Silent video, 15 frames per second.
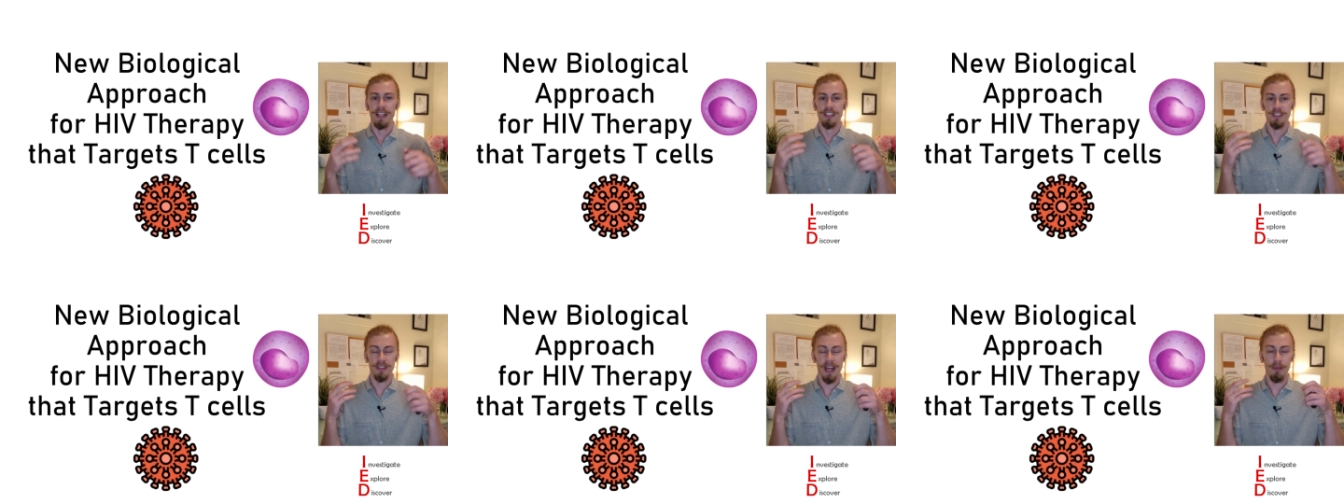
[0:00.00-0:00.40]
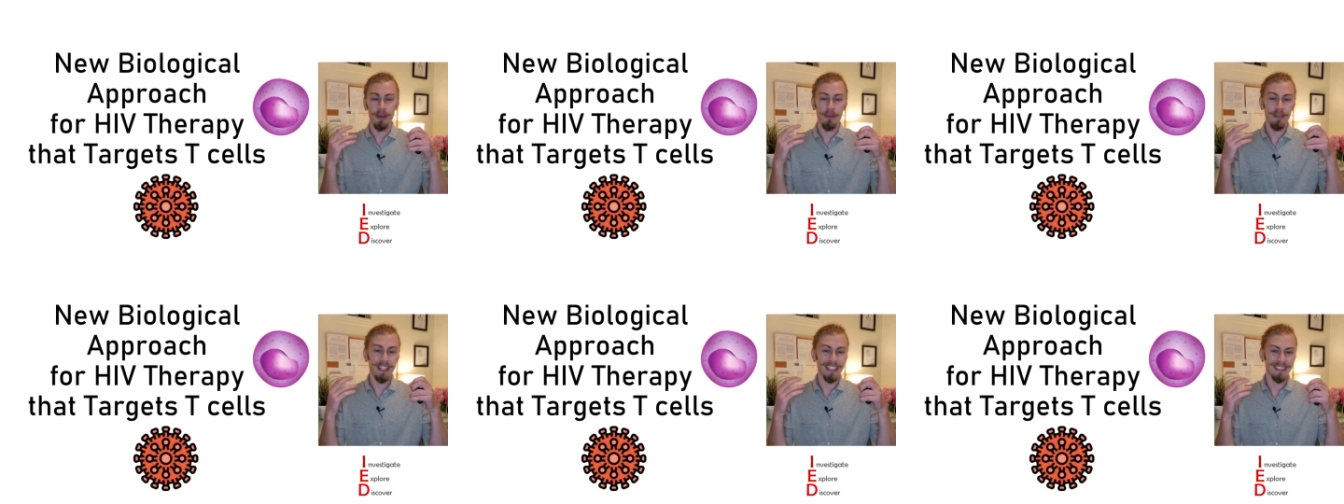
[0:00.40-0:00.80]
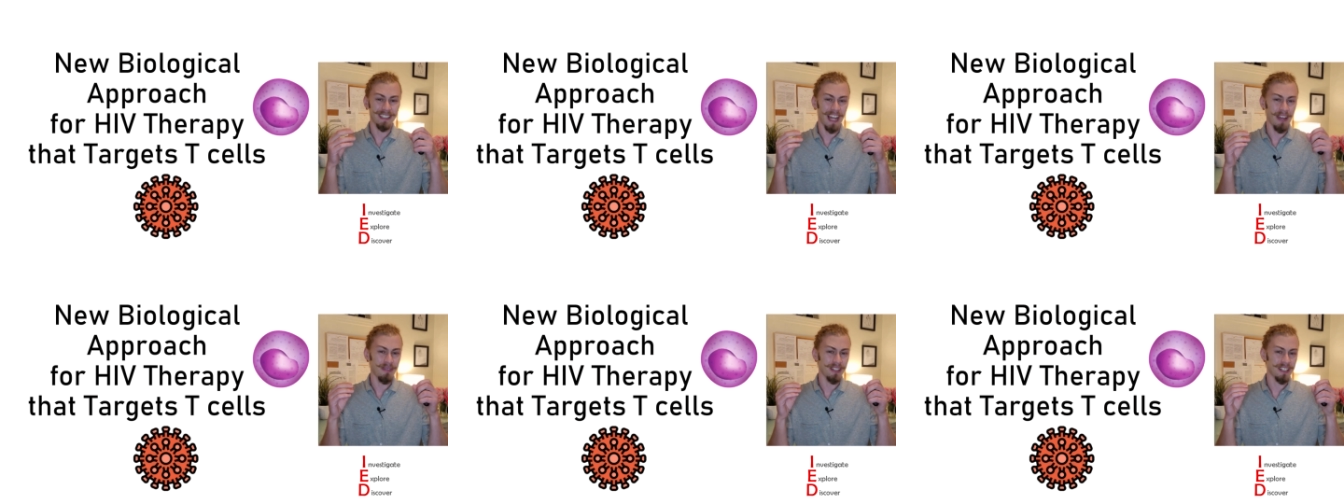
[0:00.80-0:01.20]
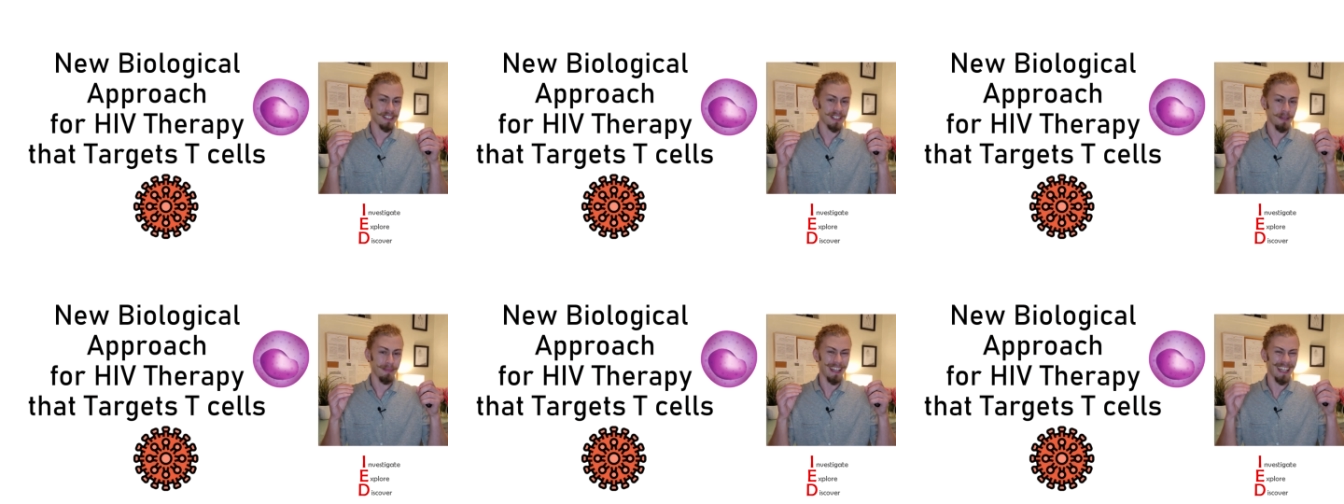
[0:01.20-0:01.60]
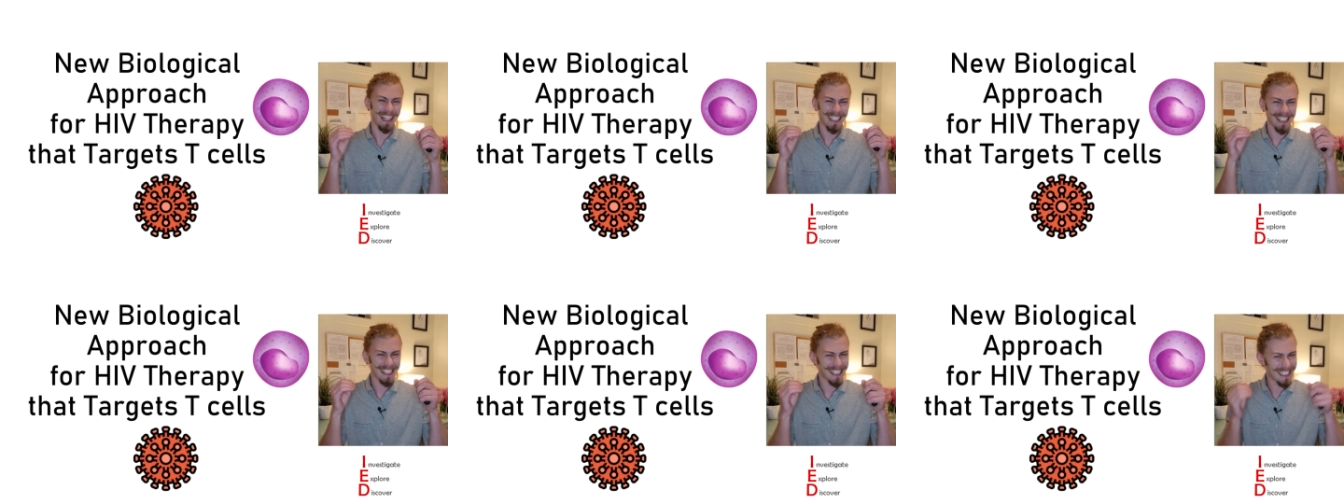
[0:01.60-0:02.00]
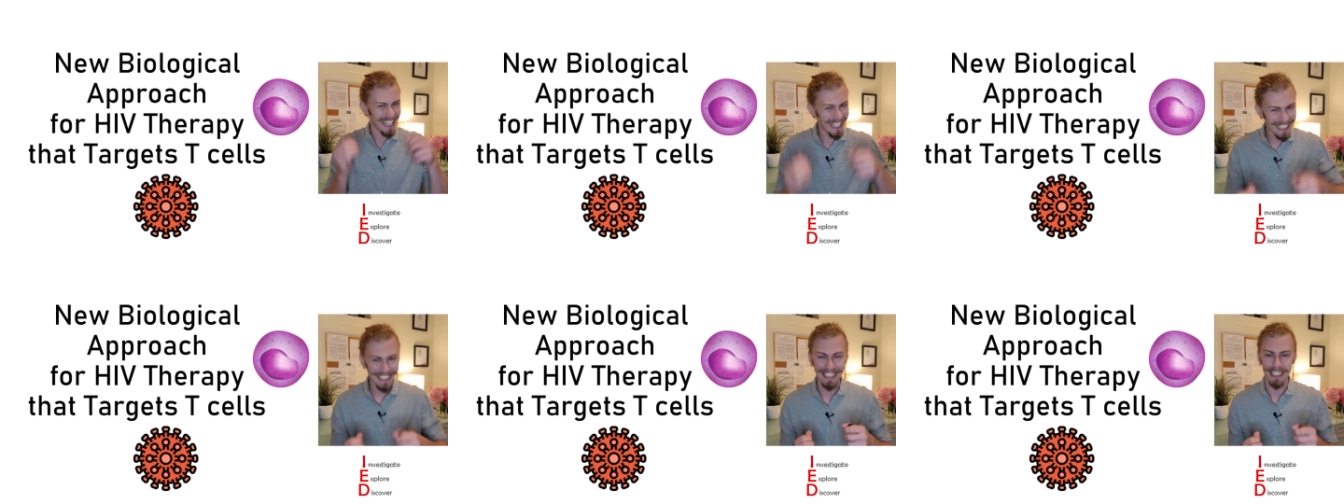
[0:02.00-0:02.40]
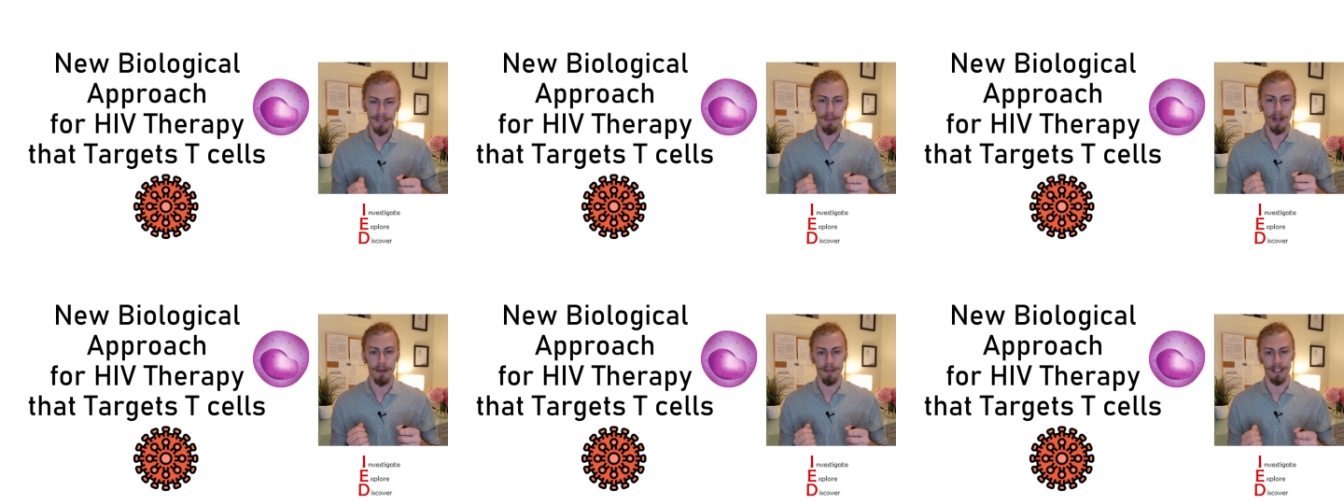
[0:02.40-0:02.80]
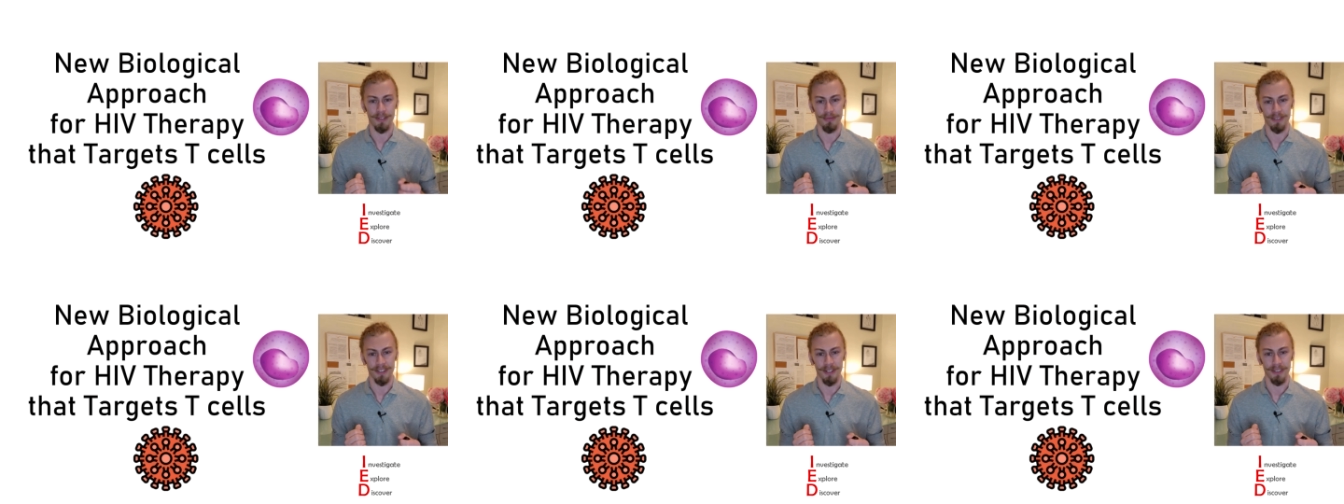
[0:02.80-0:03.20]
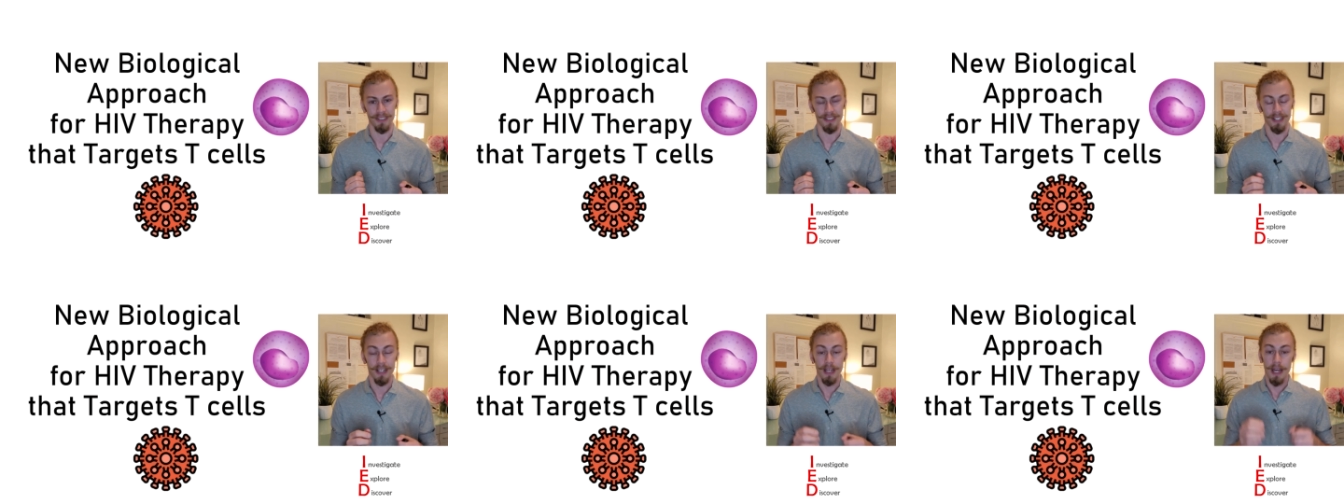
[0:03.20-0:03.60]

so that way we can dive into some exciting experimental results.